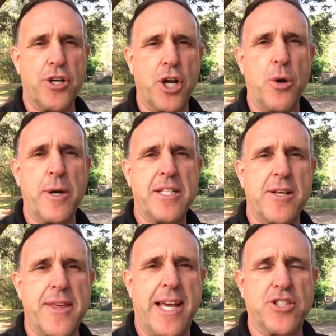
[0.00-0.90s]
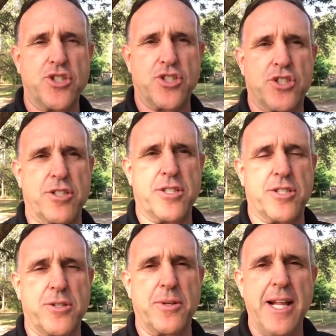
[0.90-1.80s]
you don't wait until the engine
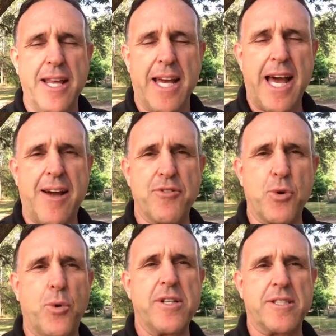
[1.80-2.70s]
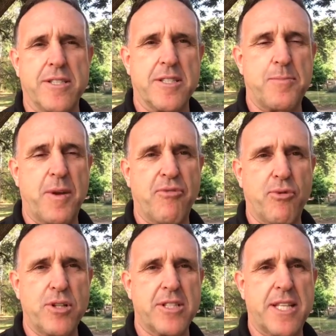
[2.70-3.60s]
starts to have noises
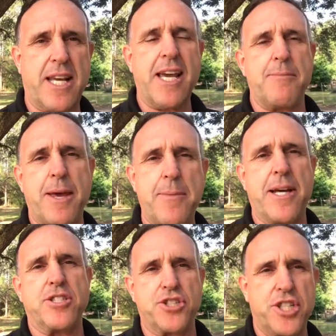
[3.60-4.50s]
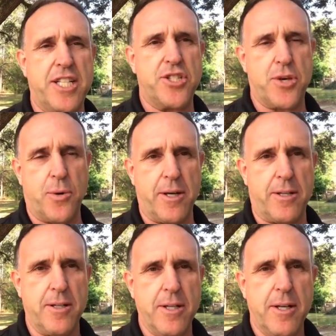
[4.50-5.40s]
before you say, hey, maybe I should change the oil.